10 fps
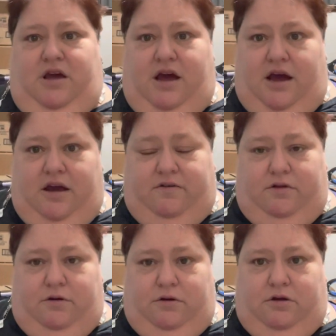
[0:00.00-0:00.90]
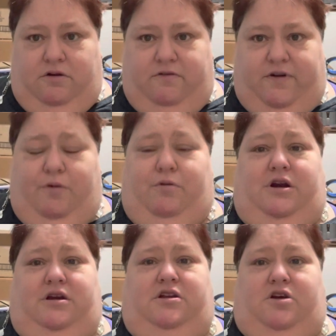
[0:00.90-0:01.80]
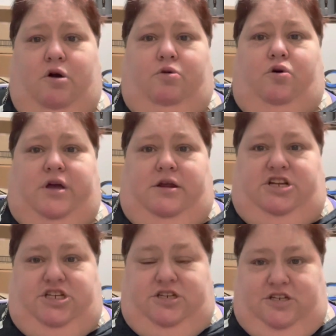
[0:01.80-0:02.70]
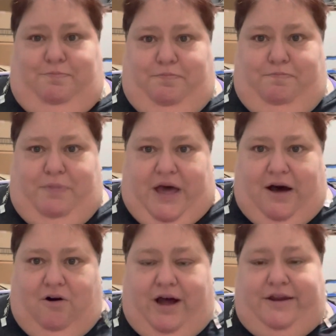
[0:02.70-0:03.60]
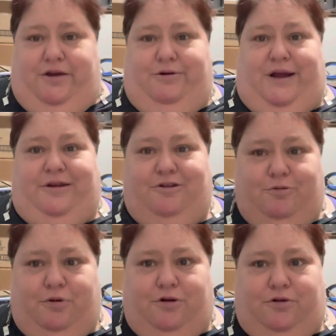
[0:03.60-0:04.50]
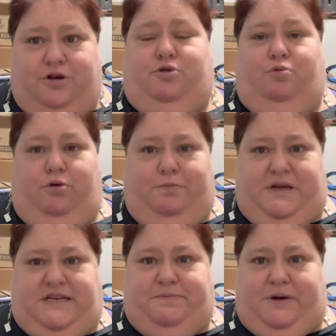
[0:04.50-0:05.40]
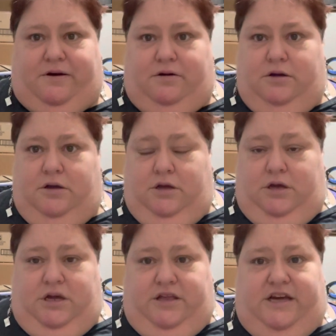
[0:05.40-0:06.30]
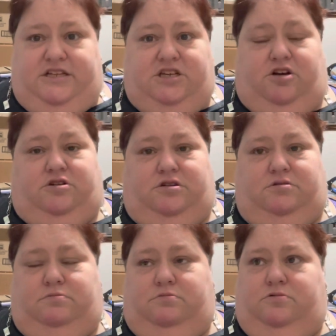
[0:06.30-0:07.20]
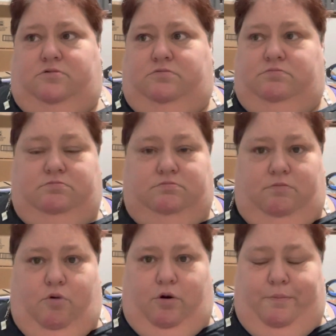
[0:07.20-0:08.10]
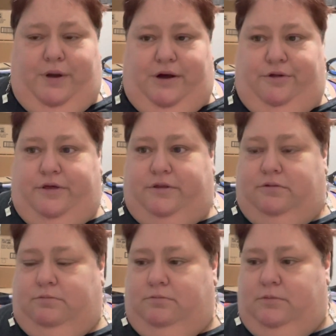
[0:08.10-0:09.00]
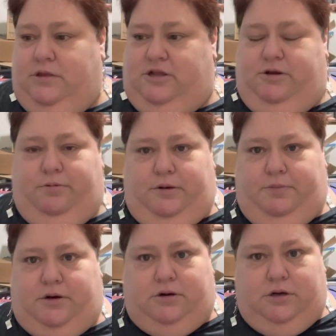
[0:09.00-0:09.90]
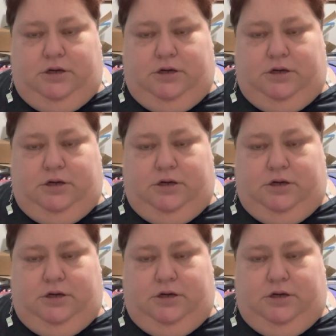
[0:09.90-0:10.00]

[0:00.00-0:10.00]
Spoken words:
if I wanted to go look at a bell, I'd go down to Newport and look at the World Peace Bell. That sucker's more bell than the Liberty Bell.